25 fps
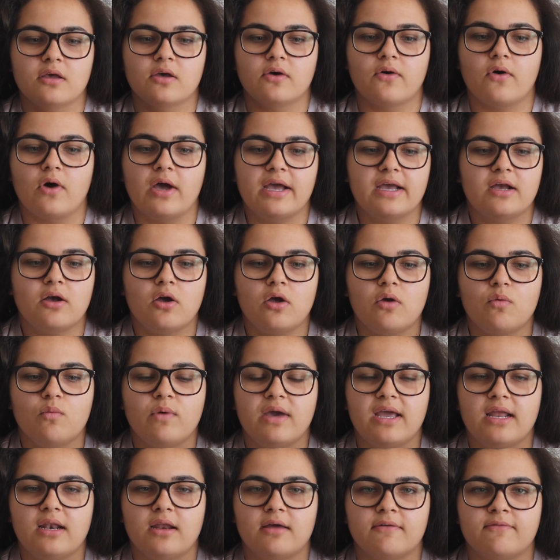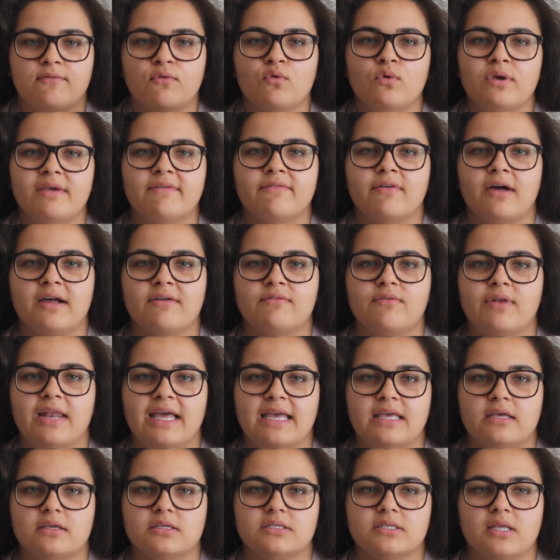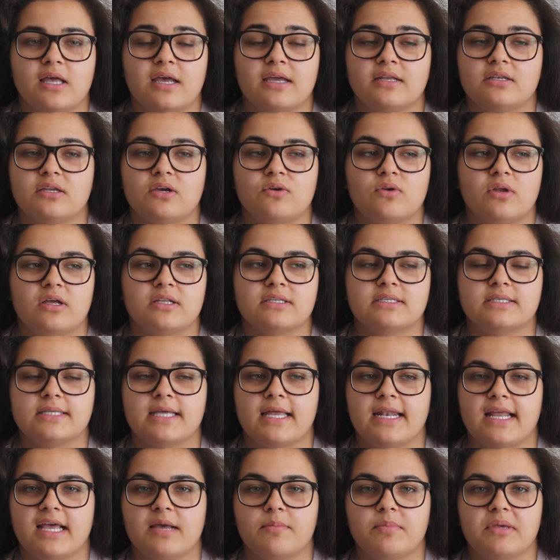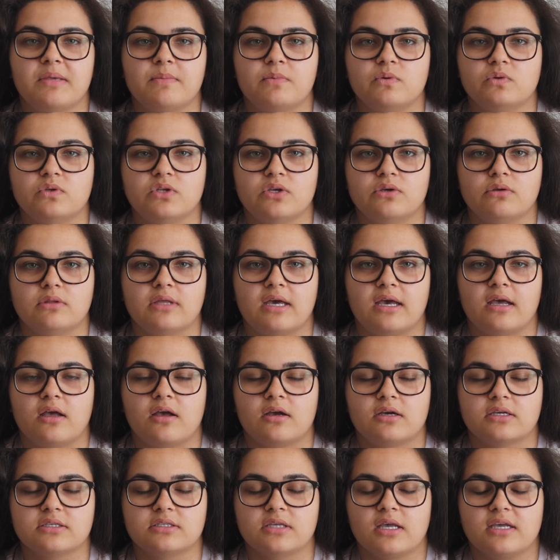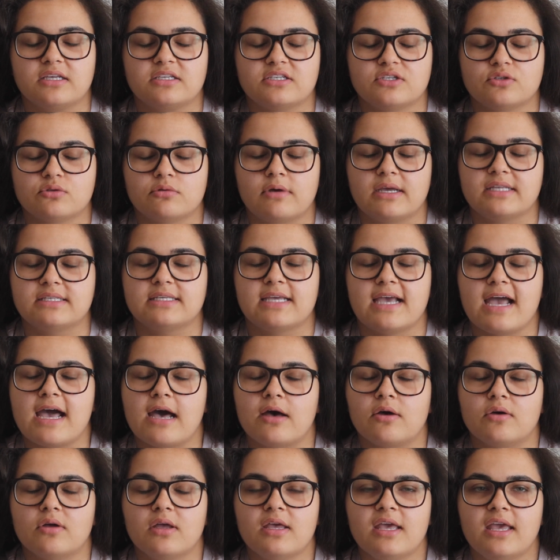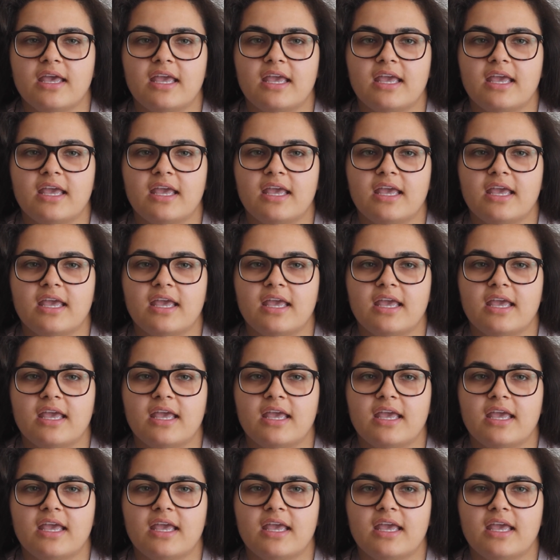I can't wear like 45 layers. Like, I don't understand how people do that because I sweat out.